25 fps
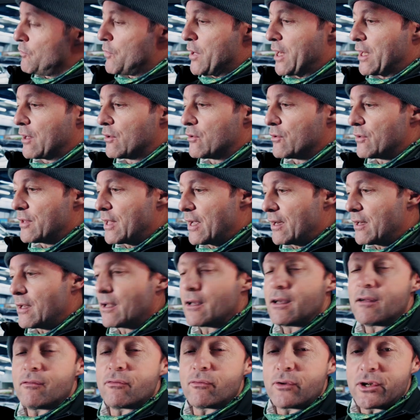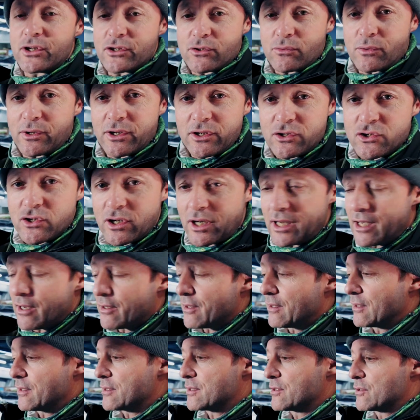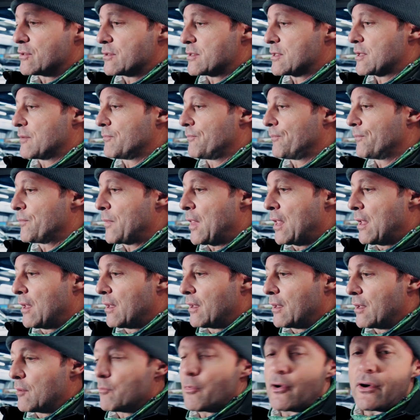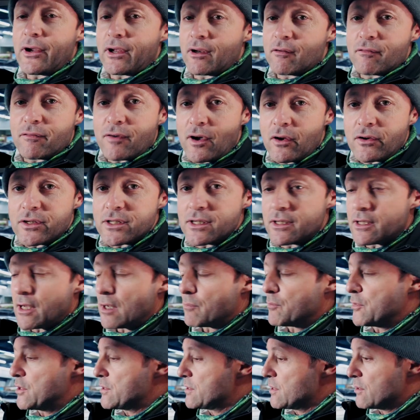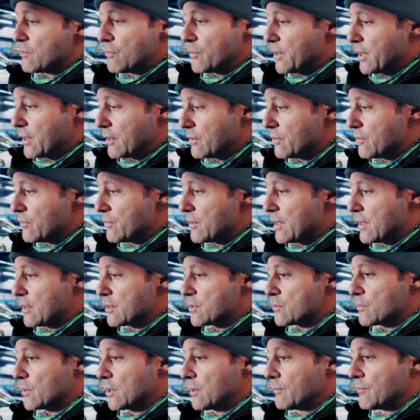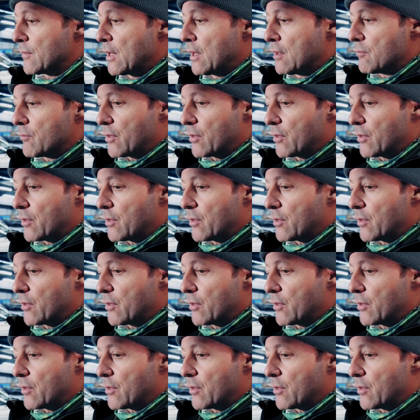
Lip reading: we can do that. And if we just want to chill out and listen to some American folksy type music, we can do that as well.